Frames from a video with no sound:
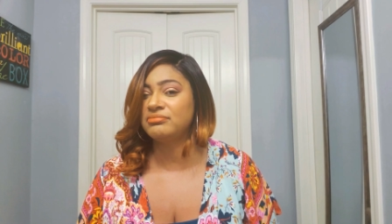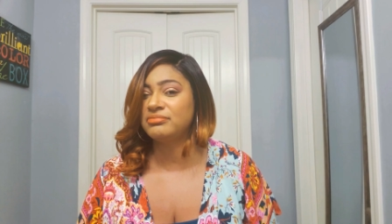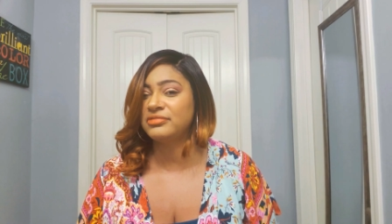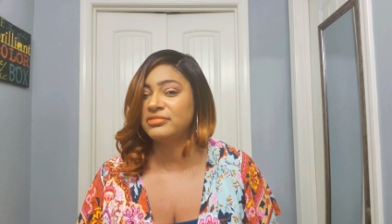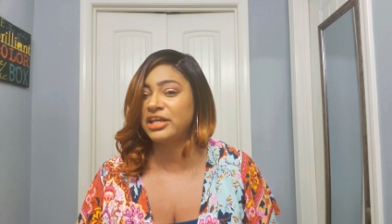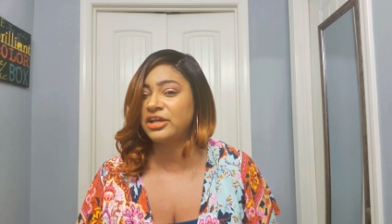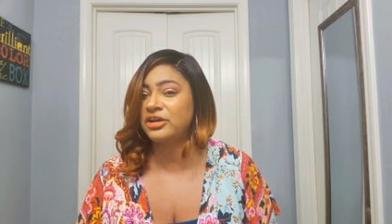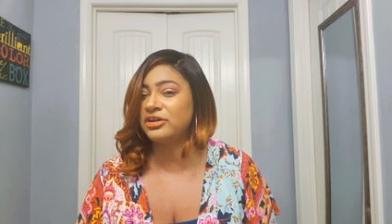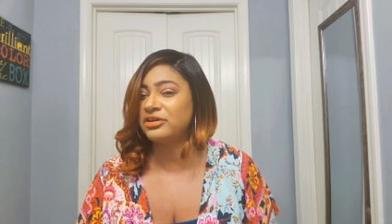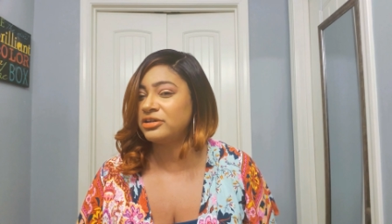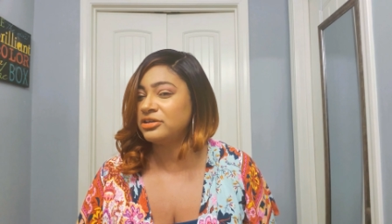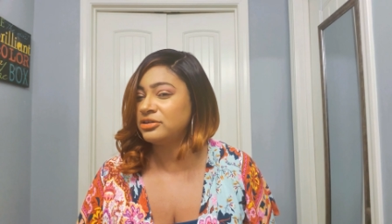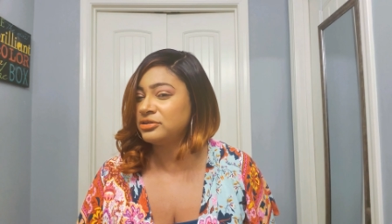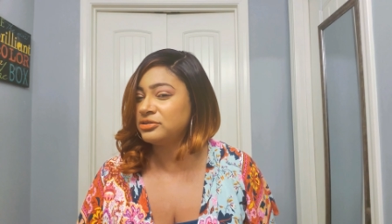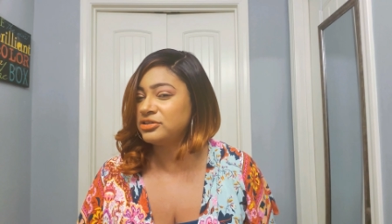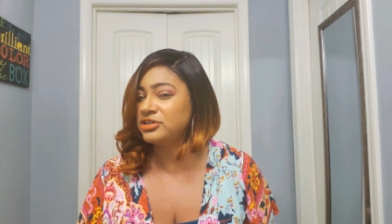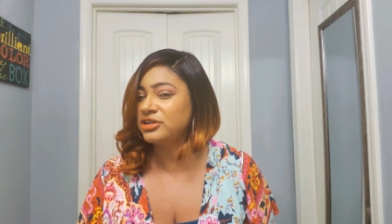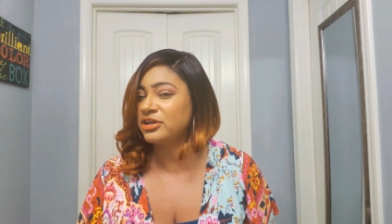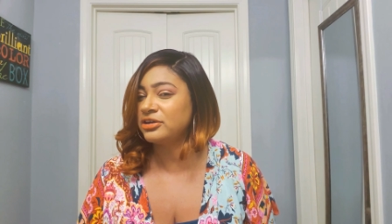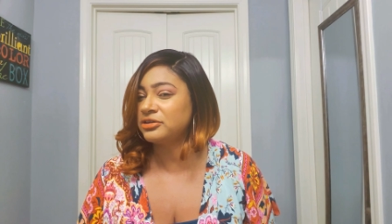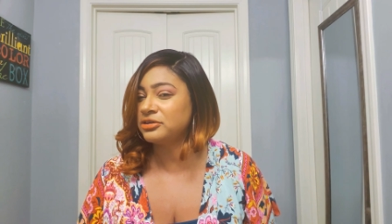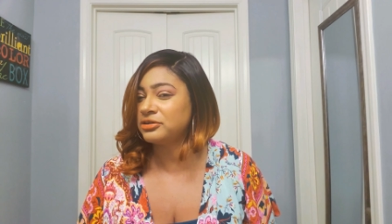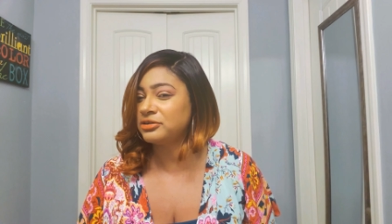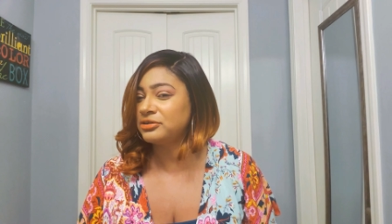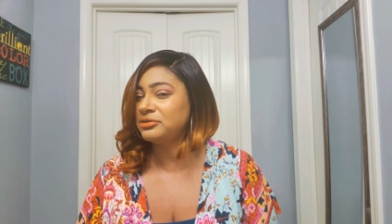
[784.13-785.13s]
hair ear
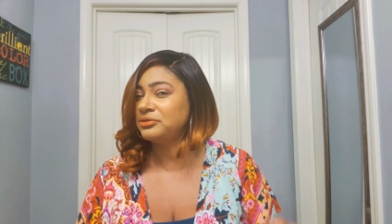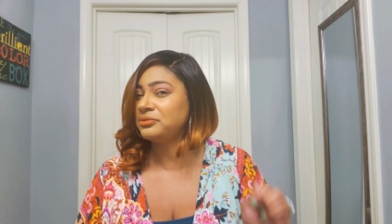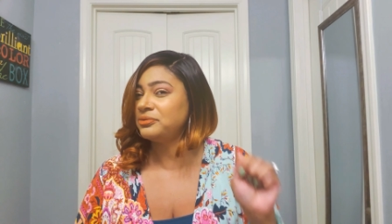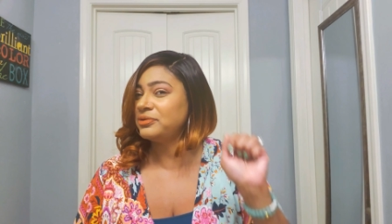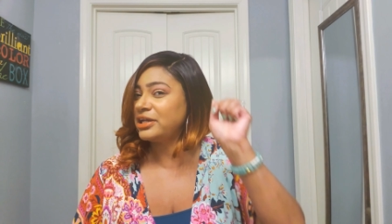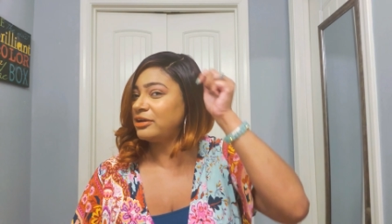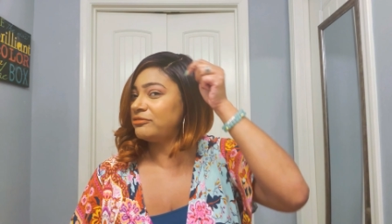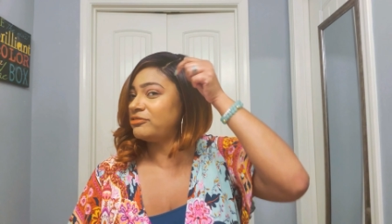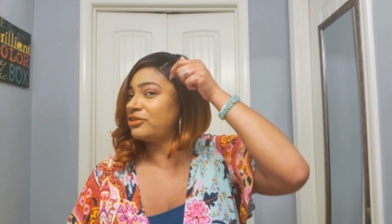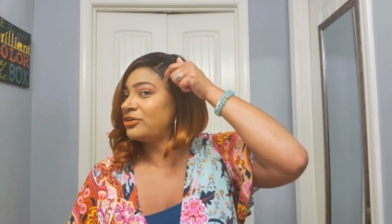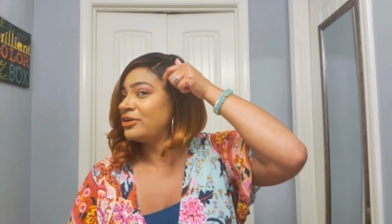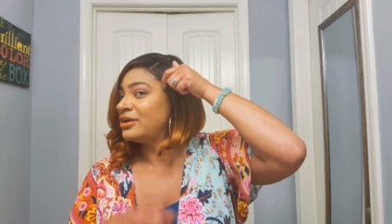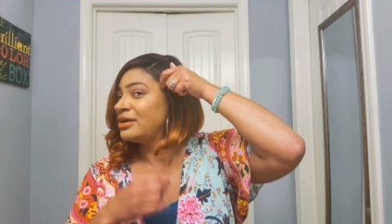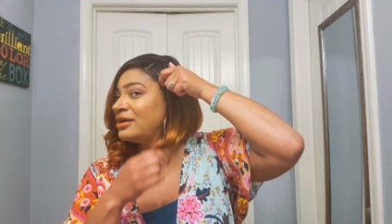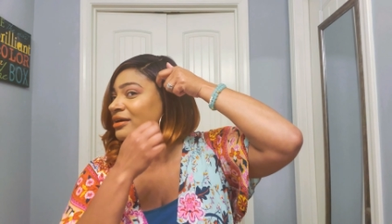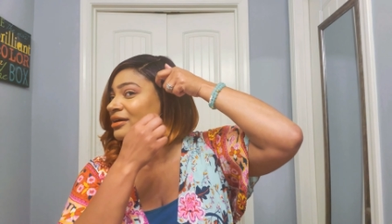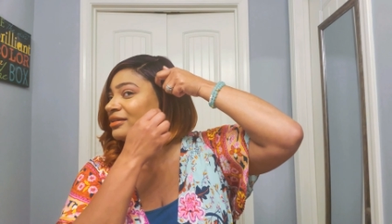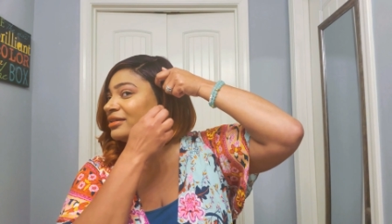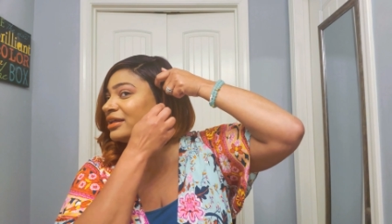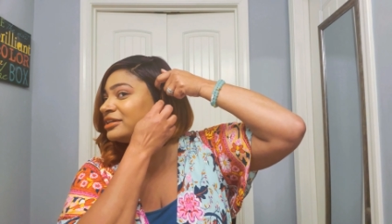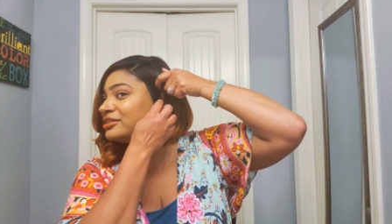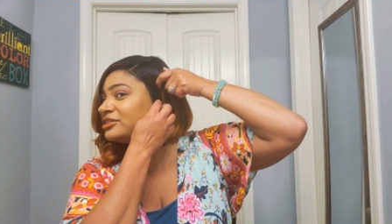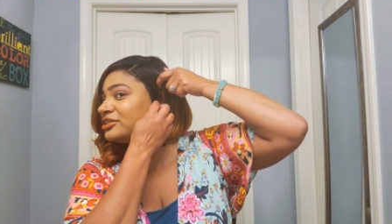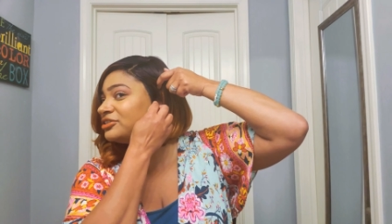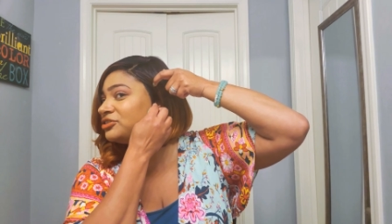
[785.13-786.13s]
tucker, whatever. I
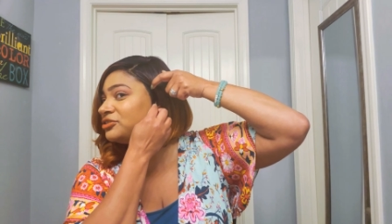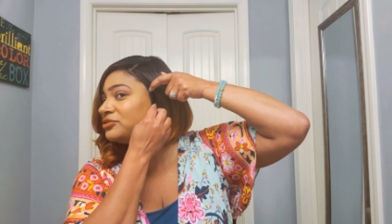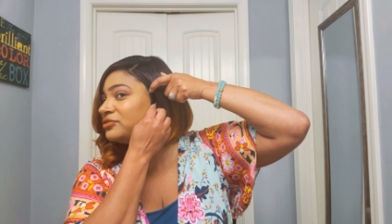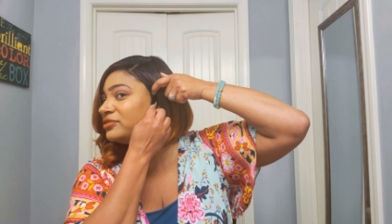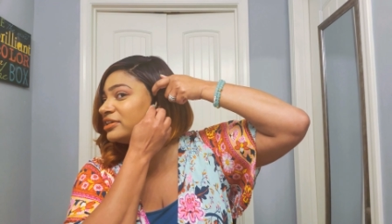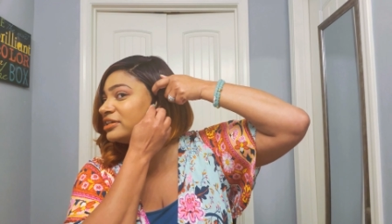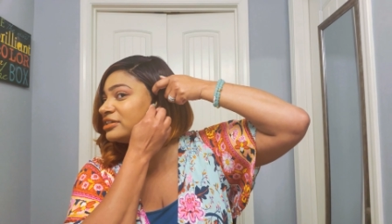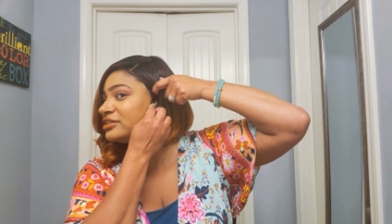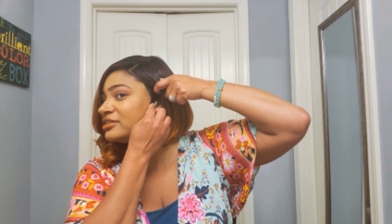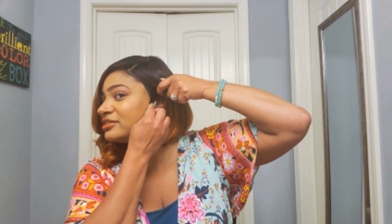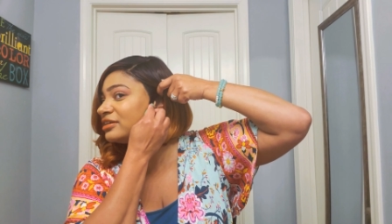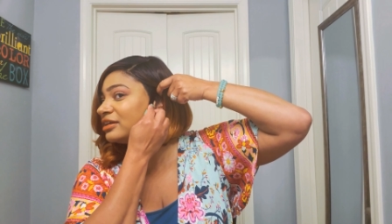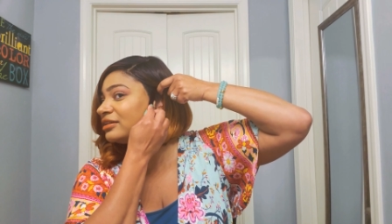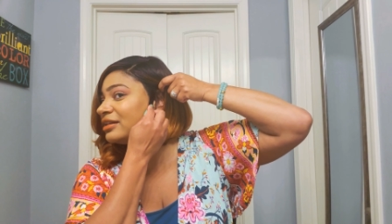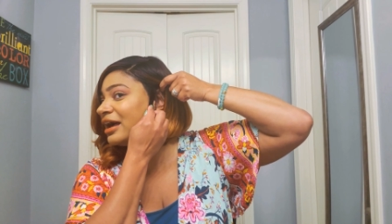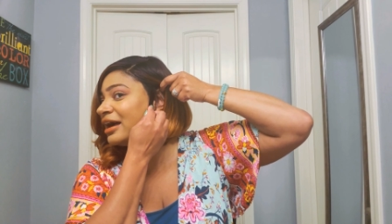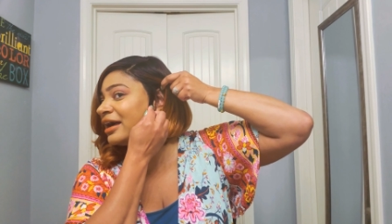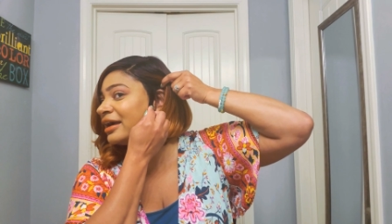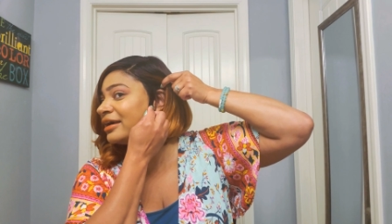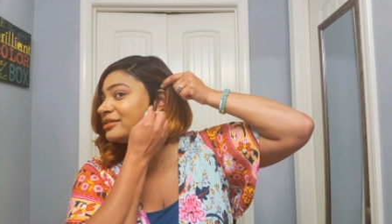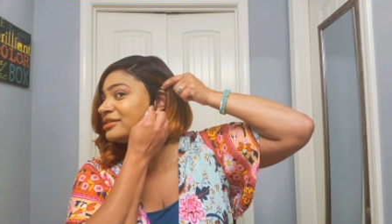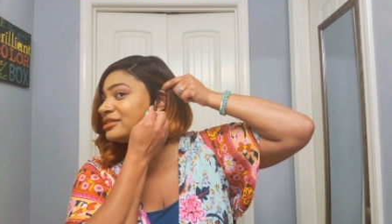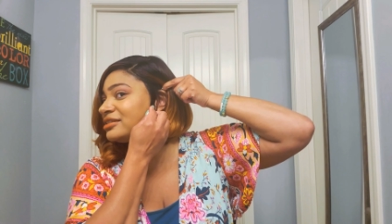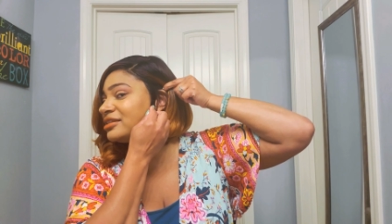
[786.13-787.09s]
like to do this a lot.